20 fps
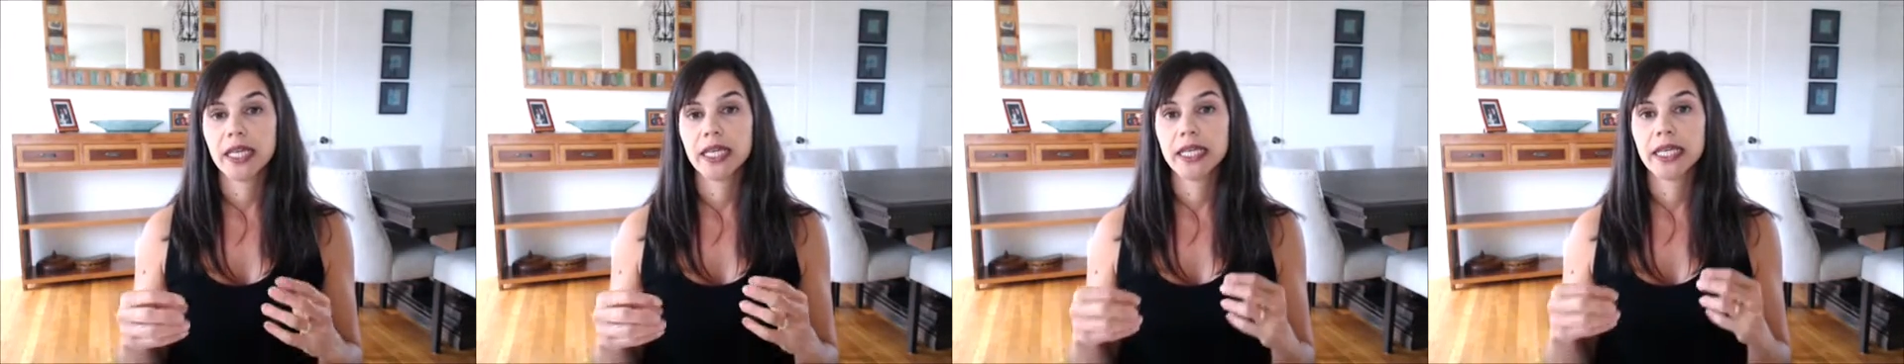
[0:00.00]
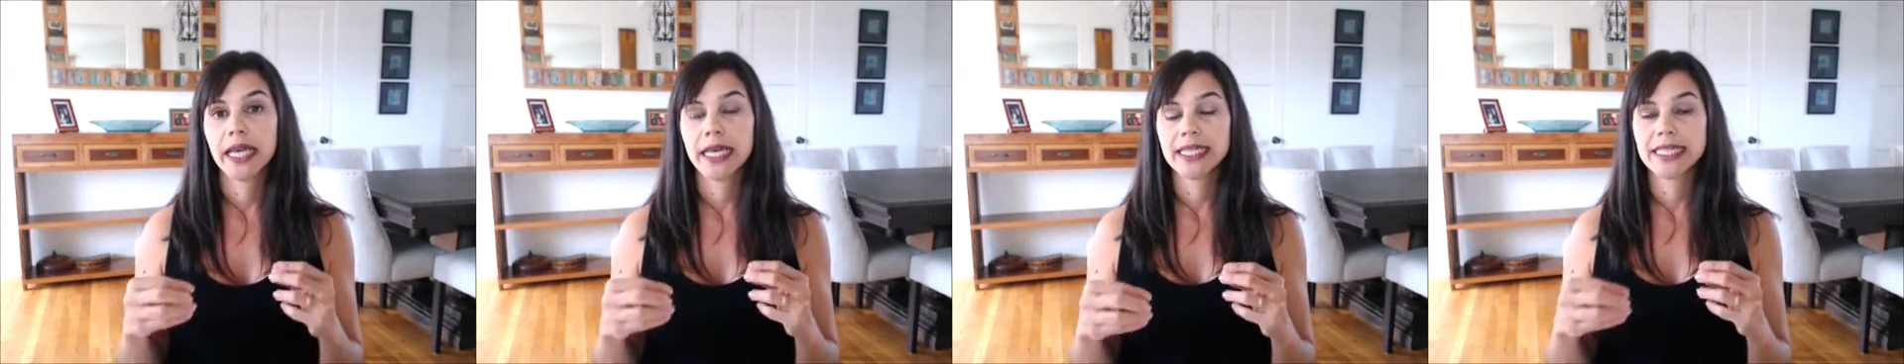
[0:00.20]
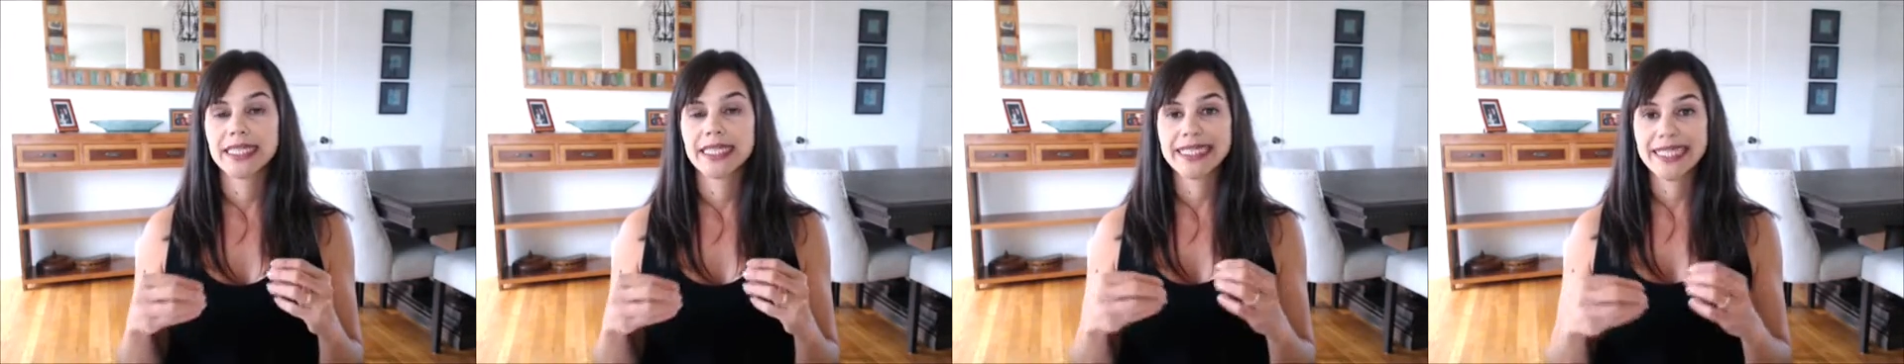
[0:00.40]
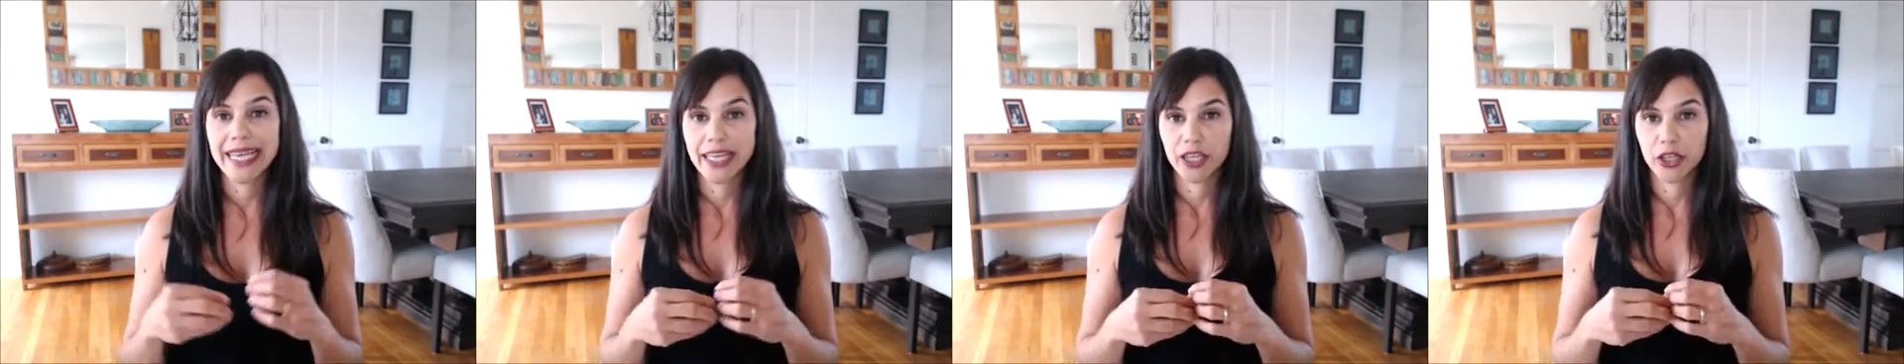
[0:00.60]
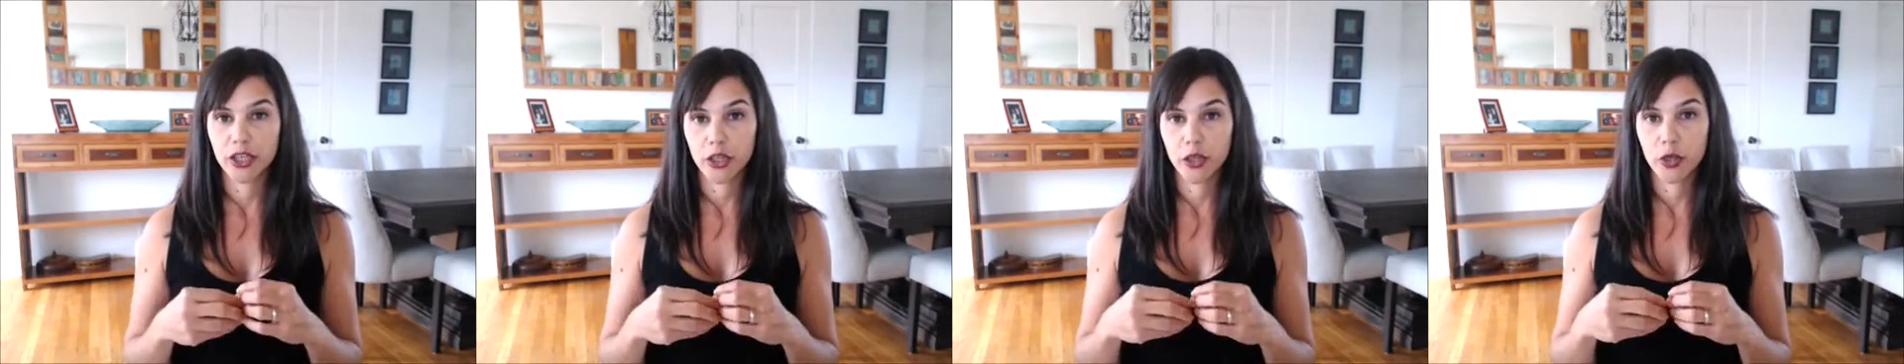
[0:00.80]
can
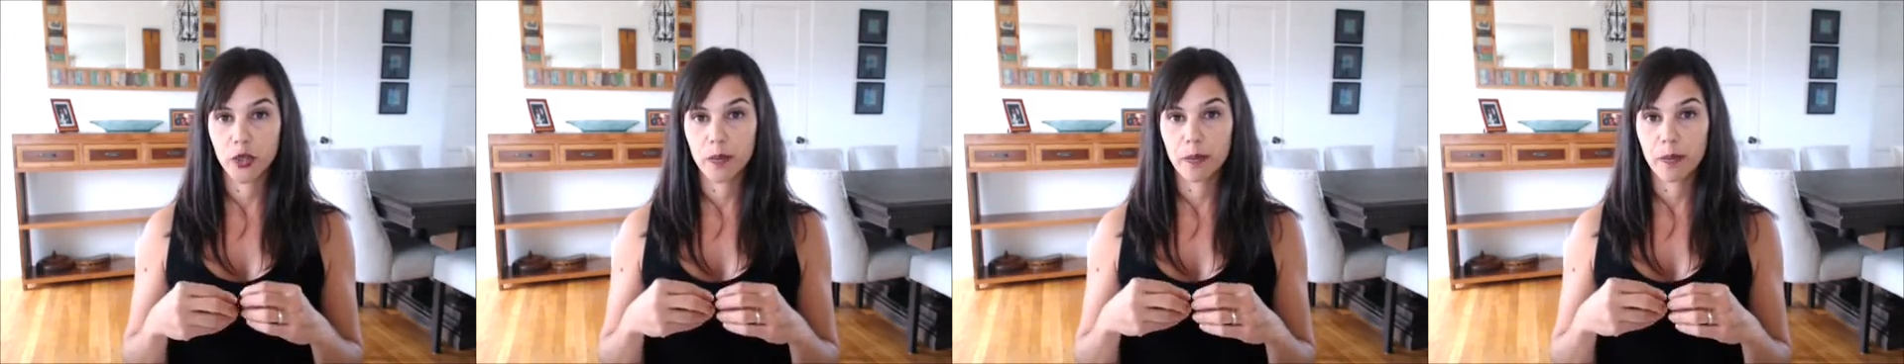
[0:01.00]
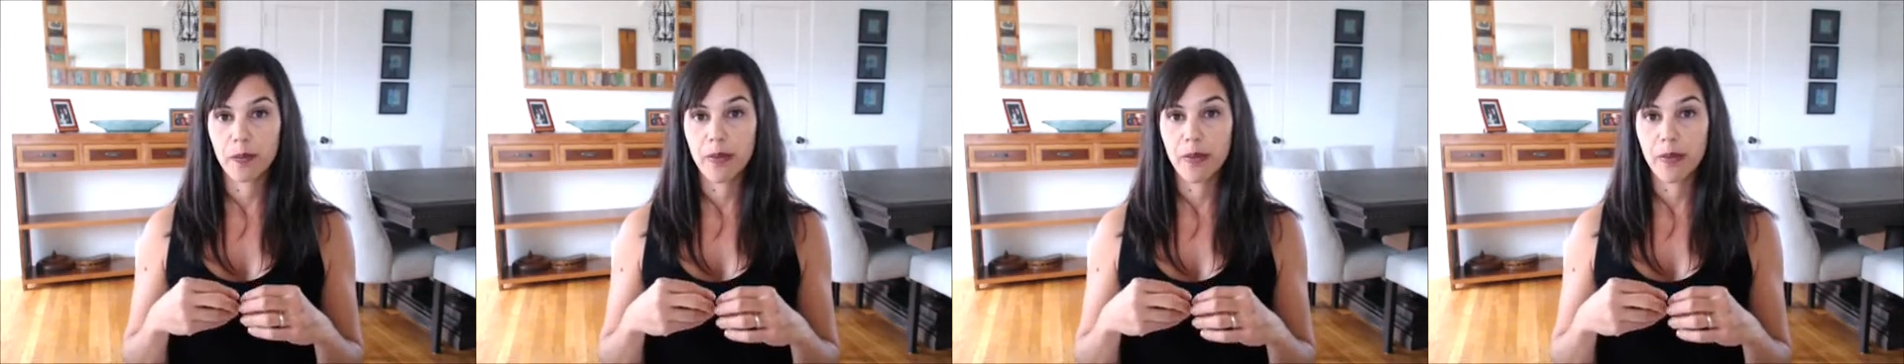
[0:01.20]
take your